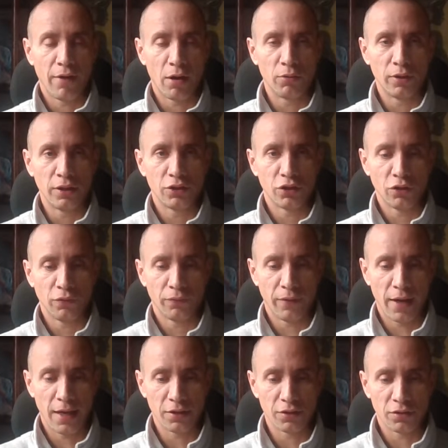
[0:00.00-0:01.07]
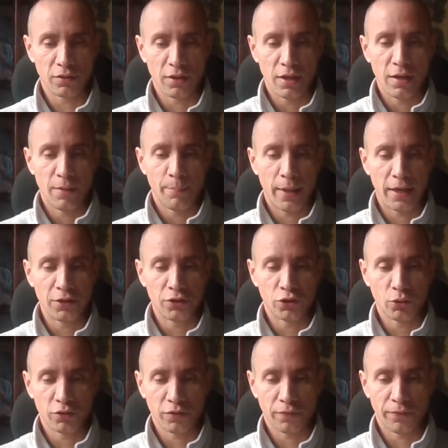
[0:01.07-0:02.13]
Foley 2000,
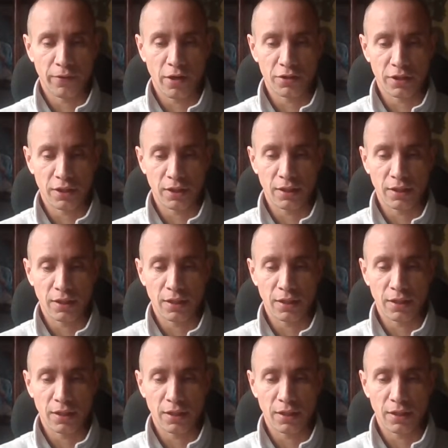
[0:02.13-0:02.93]
page 230.